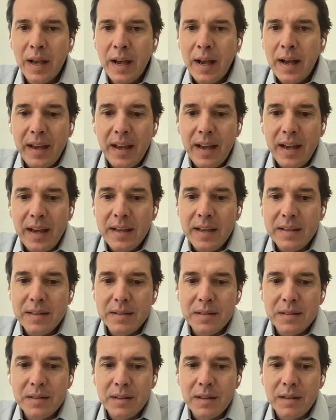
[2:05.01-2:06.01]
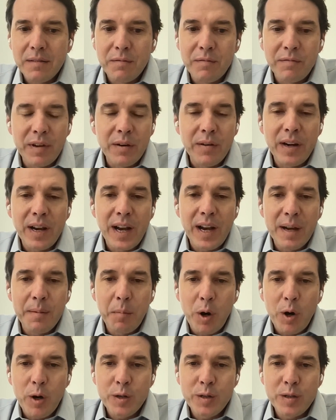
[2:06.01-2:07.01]
has very high
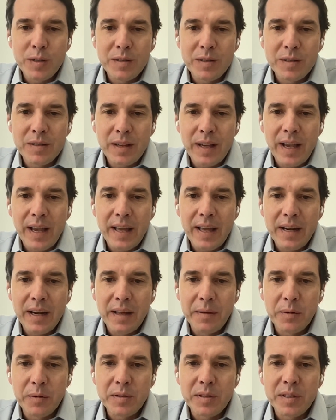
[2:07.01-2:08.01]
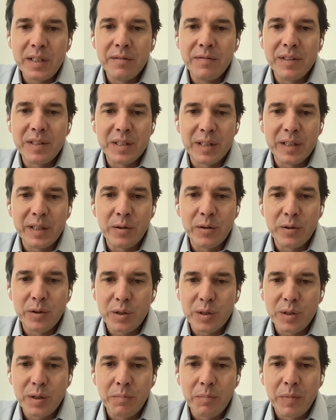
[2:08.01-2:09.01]
margins, and under Steven's
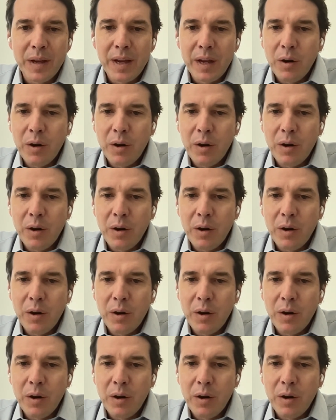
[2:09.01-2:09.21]
leadership,